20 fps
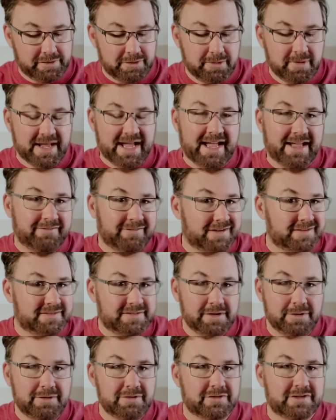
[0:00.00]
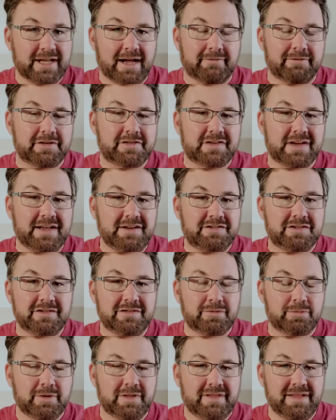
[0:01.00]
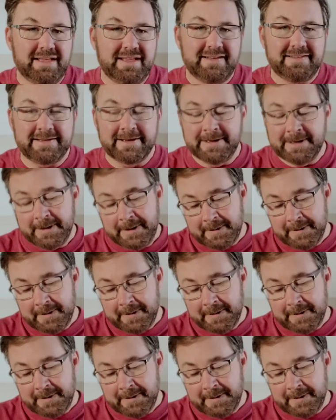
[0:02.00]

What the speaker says: to have continuous conversations with these.